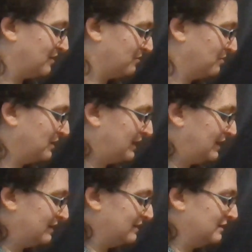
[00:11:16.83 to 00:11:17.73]
But
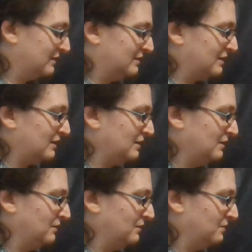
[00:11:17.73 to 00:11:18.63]
it
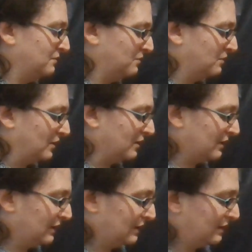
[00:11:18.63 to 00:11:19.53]
did work.
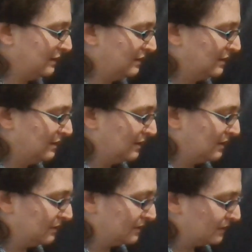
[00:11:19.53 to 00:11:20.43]

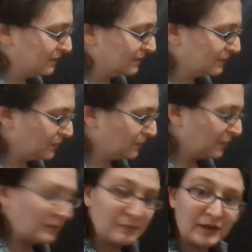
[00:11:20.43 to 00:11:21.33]
And this is where we
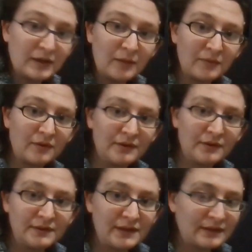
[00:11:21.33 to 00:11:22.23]
would pick up our
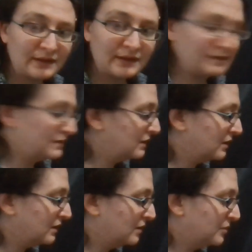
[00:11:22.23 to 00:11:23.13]
next
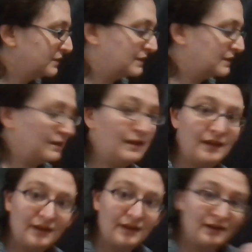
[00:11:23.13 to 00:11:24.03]
person.
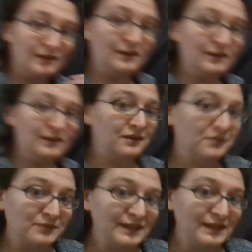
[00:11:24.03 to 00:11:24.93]
All
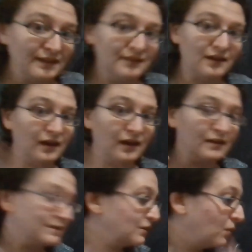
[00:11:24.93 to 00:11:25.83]

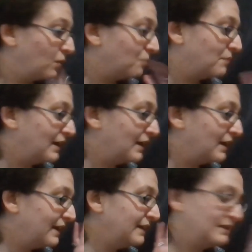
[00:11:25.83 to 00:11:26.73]
right, so
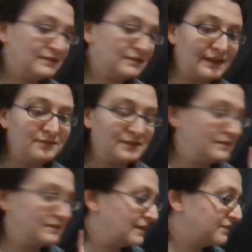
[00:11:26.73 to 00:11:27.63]
my lift
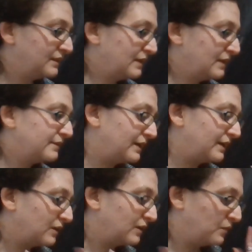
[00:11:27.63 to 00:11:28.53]
definitely
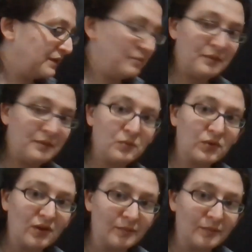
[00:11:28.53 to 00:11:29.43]
got quite a bit more
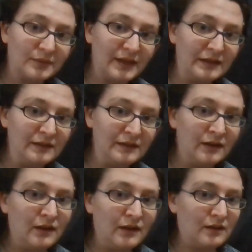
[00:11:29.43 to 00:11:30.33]
complicated
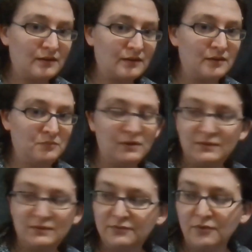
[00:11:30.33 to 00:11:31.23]

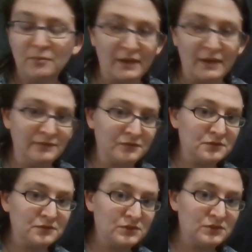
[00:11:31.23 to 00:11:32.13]
from my
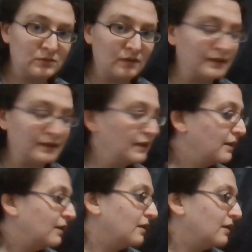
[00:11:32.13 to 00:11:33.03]
first drawing.
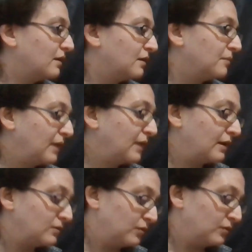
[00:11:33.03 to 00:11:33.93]

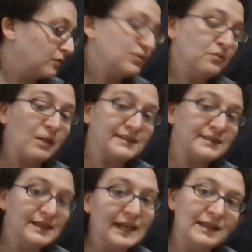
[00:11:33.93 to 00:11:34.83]
And also my
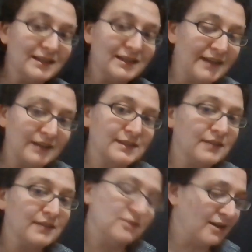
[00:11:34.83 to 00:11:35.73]
seat needed actually
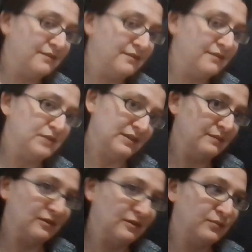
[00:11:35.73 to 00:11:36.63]
a lot of
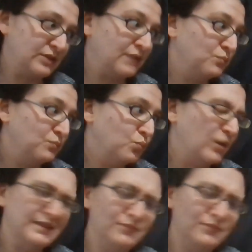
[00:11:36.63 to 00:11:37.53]
adjustments, which I
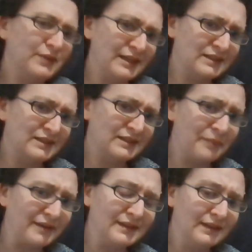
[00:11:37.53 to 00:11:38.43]
wasn't really
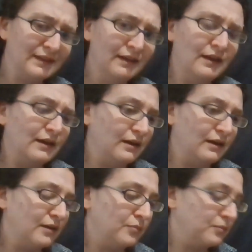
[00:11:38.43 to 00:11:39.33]
expecting.
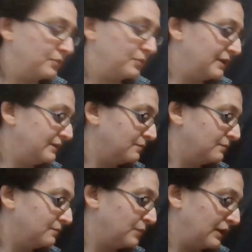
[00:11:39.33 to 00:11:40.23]
But
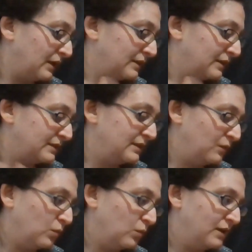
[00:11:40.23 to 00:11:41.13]
the seat
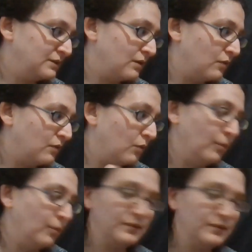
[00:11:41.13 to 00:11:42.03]
was
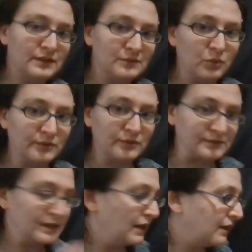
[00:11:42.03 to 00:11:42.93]
almost as
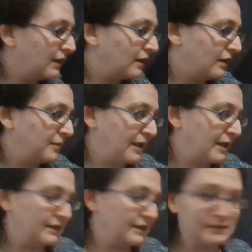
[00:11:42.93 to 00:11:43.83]
important
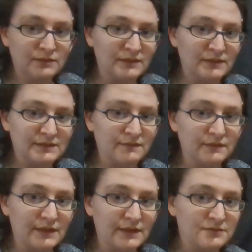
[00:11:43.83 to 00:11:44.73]
as the rest of the
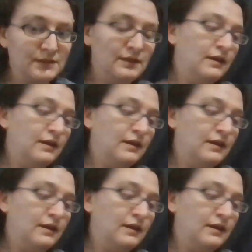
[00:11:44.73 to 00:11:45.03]
lift.